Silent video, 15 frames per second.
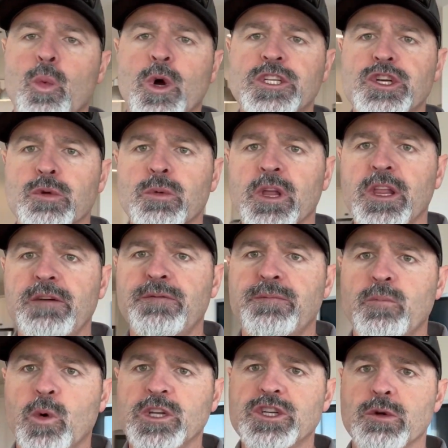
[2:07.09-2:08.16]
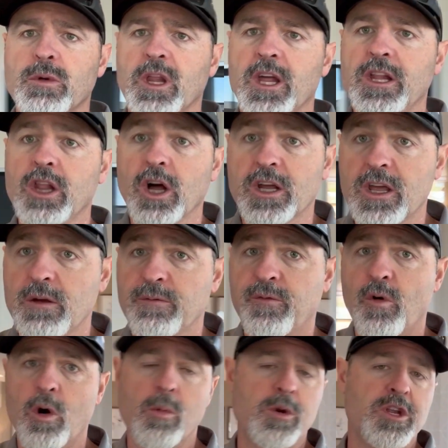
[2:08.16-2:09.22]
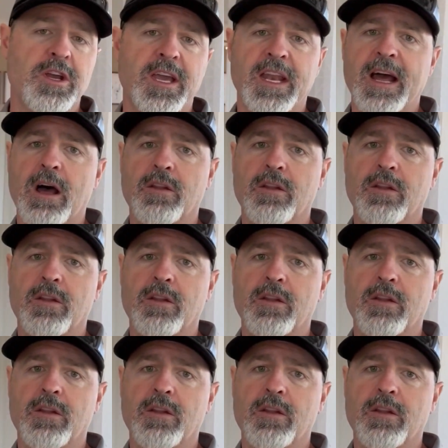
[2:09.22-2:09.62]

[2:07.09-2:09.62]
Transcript: what you're really looking for when you get